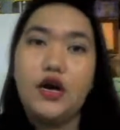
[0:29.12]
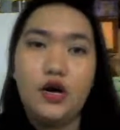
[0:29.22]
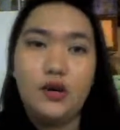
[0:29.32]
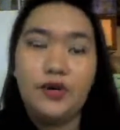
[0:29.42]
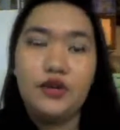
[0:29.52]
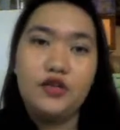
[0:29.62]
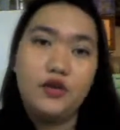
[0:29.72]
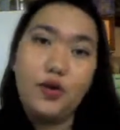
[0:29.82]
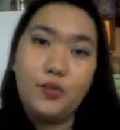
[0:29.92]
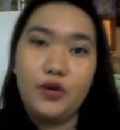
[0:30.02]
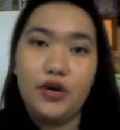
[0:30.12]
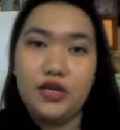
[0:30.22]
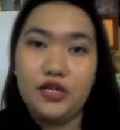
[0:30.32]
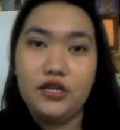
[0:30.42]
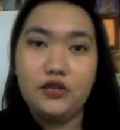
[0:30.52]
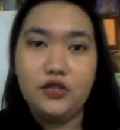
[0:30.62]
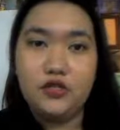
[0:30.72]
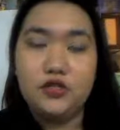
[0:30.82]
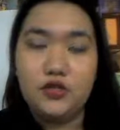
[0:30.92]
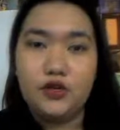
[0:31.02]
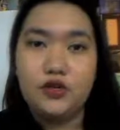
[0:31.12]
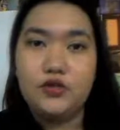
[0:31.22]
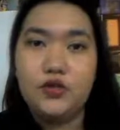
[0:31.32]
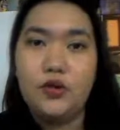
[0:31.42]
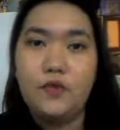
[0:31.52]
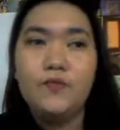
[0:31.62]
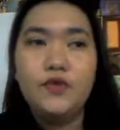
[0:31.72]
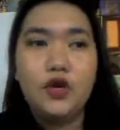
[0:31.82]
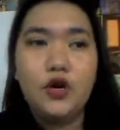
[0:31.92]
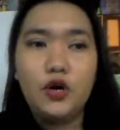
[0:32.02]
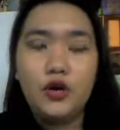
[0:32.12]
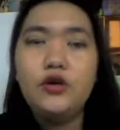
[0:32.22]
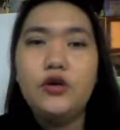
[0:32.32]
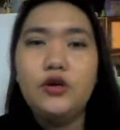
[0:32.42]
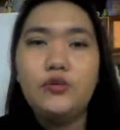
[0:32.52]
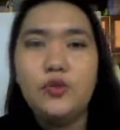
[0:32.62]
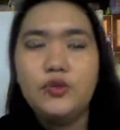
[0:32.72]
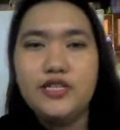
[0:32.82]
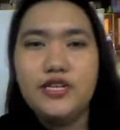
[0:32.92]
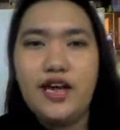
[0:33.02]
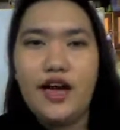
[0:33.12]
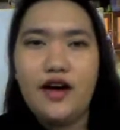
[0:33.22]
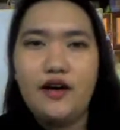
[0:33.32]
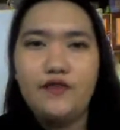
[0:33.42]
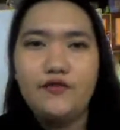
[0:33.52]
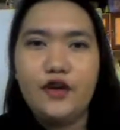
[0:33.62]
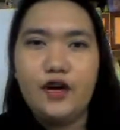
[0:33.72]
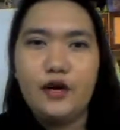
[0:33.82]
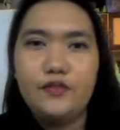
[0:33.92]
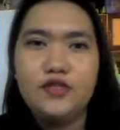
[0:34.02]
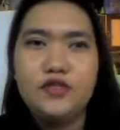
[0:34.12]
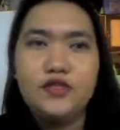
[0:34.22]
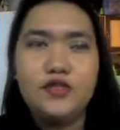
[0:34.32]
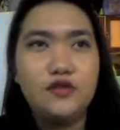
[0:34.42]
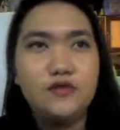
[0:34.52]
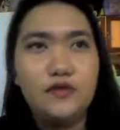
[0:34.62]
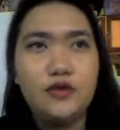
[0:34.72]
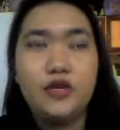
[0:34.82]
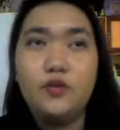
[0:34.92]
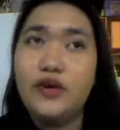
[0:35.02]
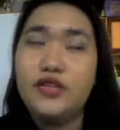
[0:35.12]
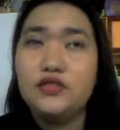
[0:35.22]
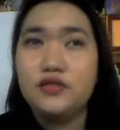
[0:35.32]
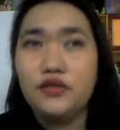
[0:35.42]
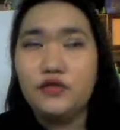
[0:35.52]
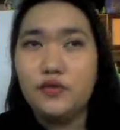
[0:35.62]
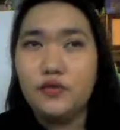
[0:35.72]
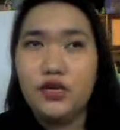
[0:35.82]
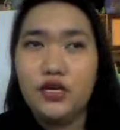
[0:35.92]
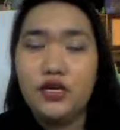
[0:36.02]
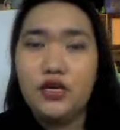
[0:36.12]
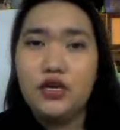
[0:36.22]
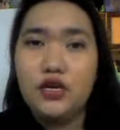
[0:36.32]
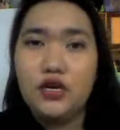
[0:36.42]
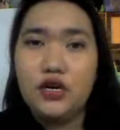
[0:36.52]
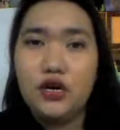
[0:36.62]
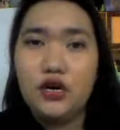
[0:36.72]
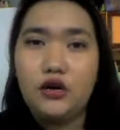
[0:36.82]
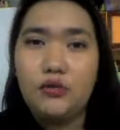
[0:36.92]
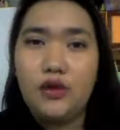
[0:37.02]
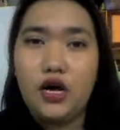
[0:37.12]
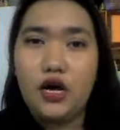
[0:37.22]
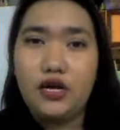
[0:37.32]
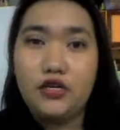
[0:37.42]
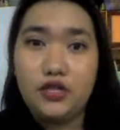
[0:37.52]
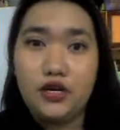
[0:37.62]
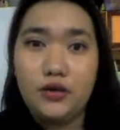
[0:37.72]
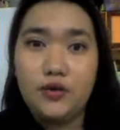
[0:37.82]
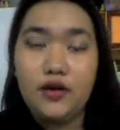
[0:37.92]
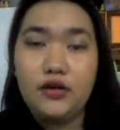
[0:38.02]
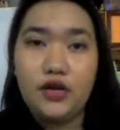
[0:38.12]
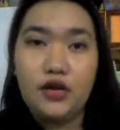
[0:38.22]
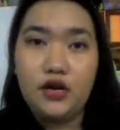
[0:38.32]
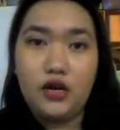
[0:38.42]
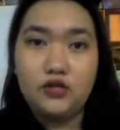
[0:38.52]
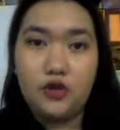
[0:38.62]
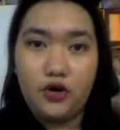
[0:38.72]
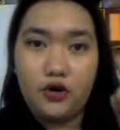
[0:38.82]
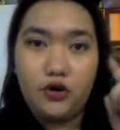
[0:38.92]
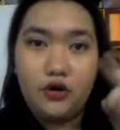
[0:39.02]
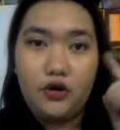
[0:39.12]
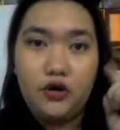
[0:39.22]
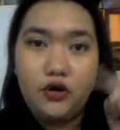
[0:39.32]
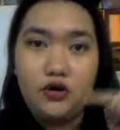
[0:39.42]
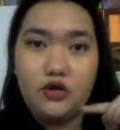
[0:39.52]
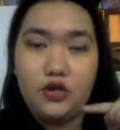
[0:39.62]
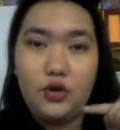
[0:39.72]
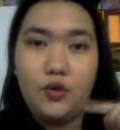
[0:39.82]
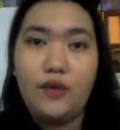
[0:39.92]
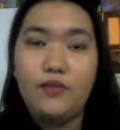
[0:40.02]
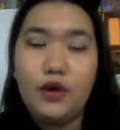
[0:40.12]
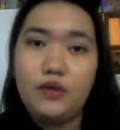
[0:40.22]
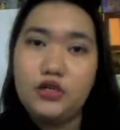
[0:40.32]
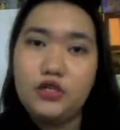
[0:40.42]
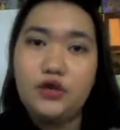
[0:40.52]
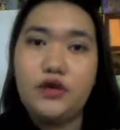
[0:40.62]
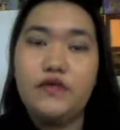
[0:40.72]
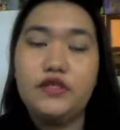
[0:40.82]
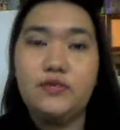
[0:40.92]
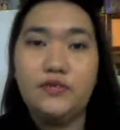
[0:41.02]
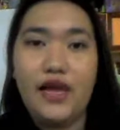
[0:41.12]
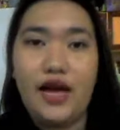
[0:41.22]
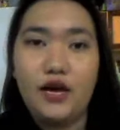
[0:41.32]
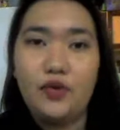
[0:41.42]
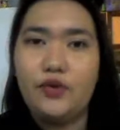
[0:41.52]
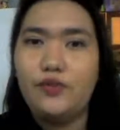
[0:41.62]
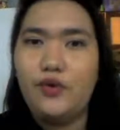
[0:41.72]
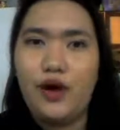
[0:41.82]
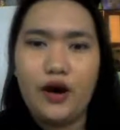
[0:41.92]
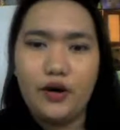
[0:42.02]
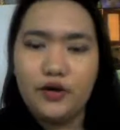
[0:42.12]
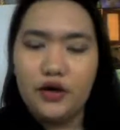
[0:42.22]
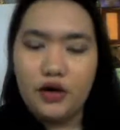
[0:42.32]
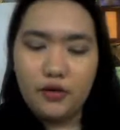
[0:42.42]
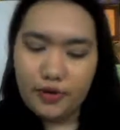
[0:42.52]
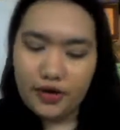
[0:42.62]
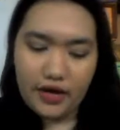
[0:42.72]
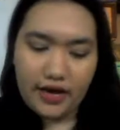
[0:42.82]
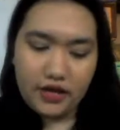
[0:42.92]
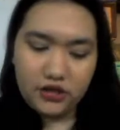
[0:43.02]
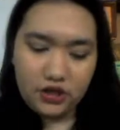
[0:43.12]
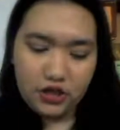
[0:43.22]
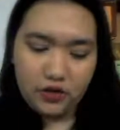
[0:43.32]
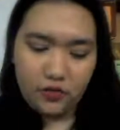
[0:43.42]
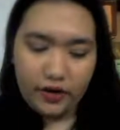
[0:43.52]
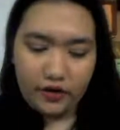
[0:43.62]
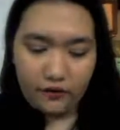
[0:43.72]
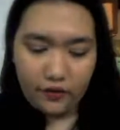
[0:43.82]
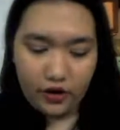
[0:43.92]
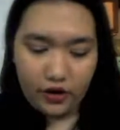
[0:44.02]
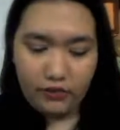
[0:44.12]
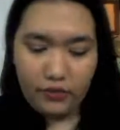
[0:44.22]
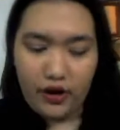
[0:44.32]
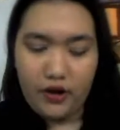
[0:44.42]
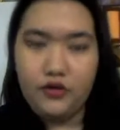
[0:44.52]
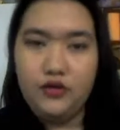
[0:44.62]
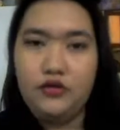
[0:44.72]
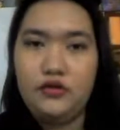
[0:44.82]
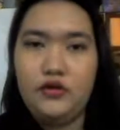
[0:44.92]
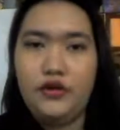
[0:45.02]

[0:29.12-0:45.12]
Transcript: and incorporated in this look. So her look mostly have white silvery eyeshadow and then a darker hue. I'm not really sure if it's black or brown, but I actually went for a brown,